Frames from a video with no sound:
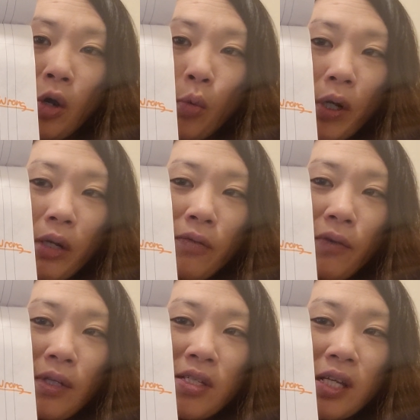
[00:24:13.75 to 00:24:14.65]
what if
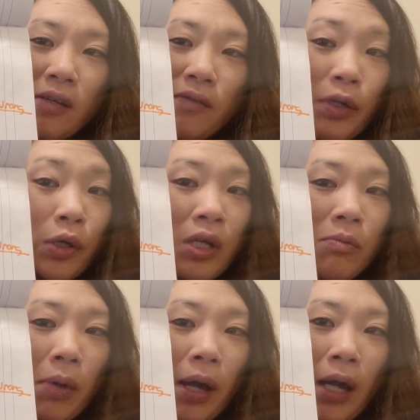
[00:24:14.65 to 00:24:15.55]
instead of good
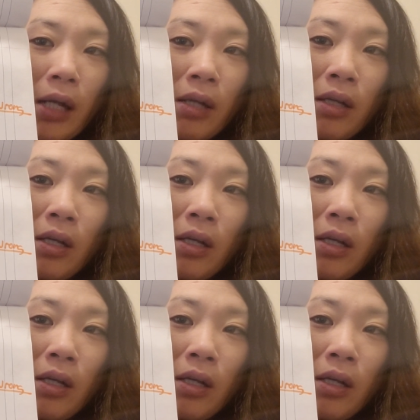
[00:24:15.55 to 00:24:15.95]
and bad